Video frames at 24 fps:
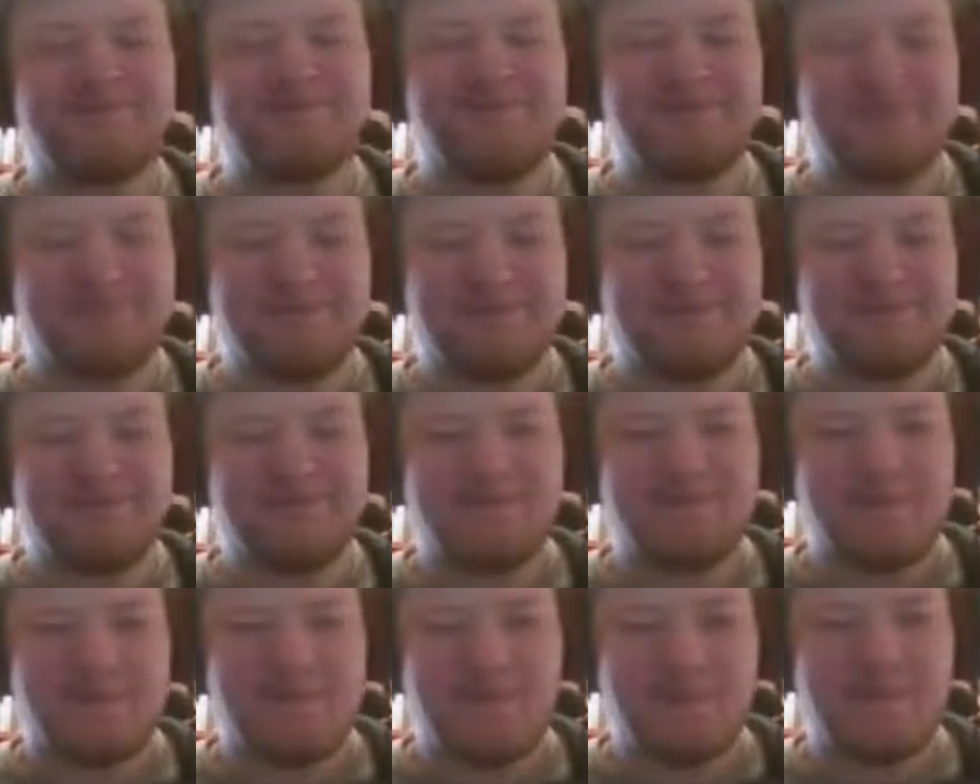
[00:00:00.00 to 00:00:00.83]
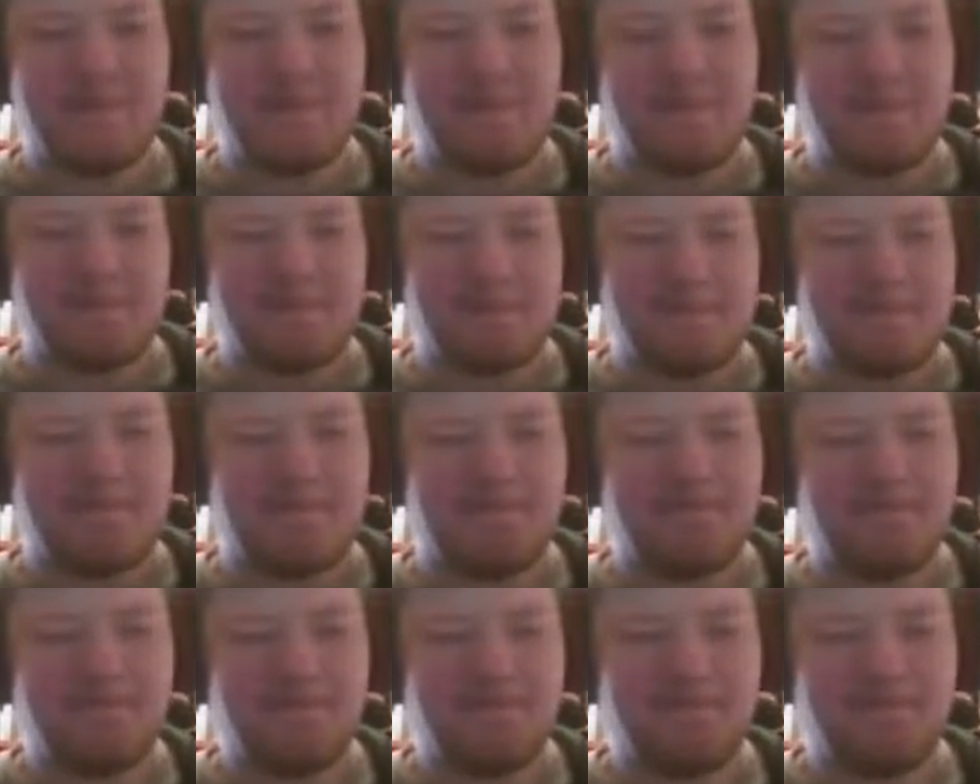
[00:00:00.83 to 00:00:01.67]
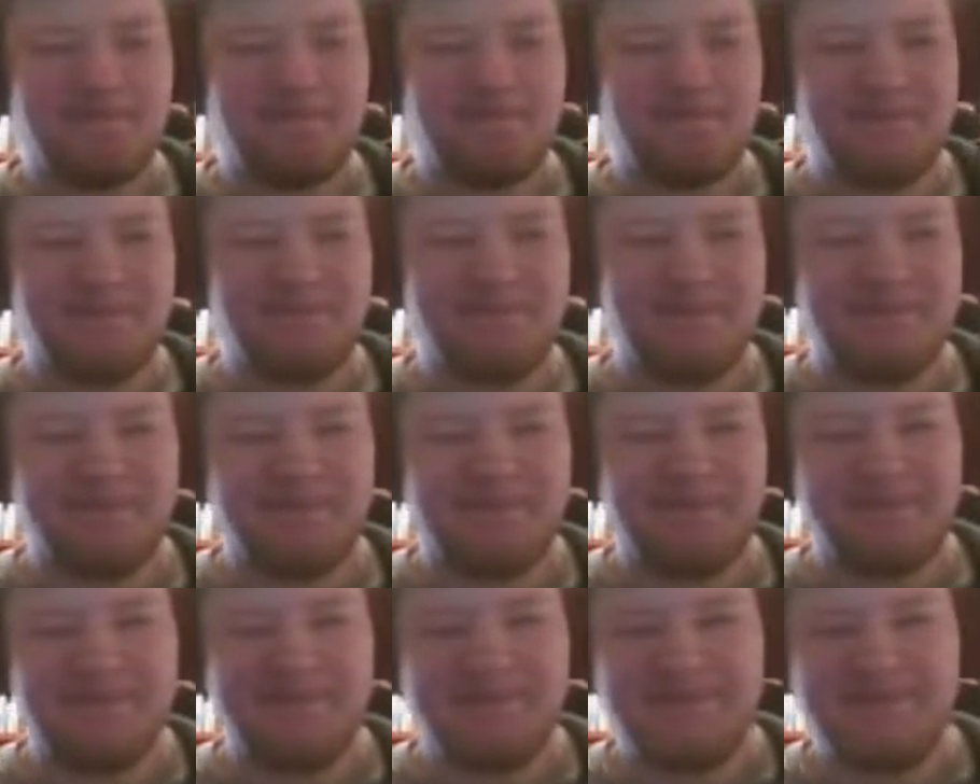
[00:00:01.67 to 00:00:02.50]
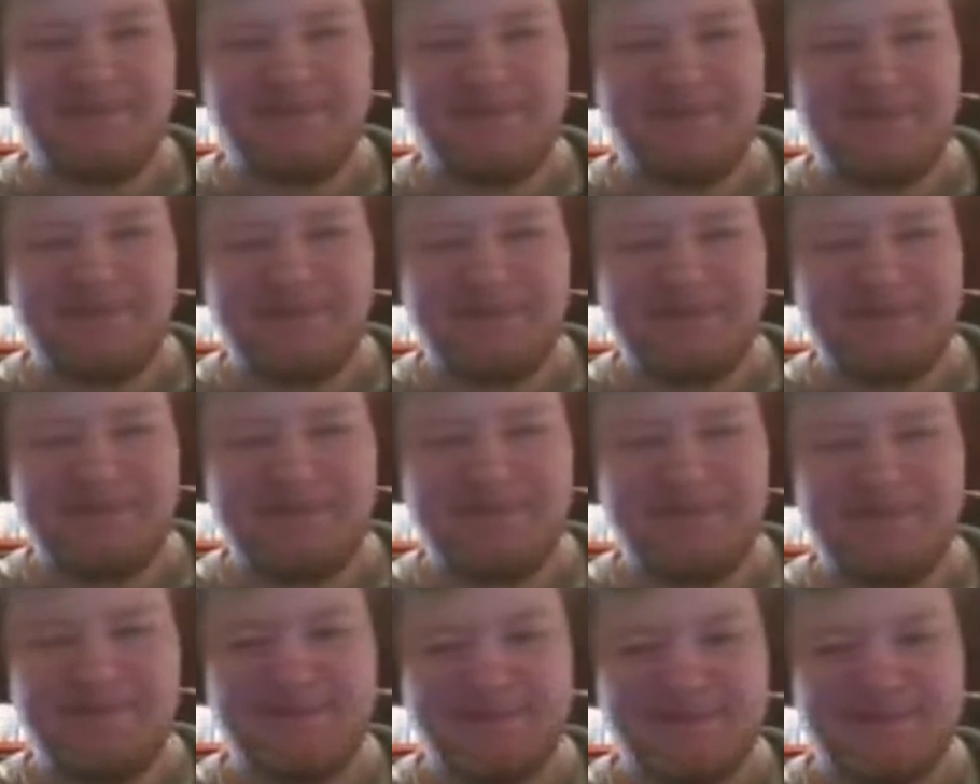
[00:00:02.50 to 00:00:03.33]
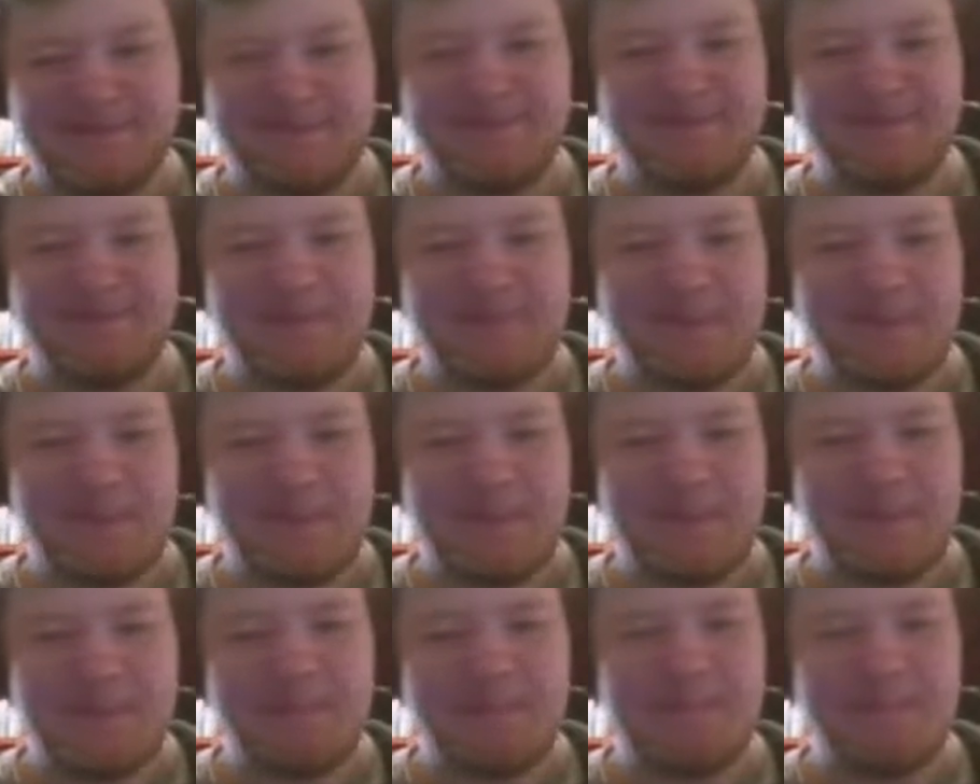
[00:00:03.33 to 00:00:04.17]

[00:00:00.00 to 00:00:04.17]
down to certain things too. It's like he'll defend it till he wins.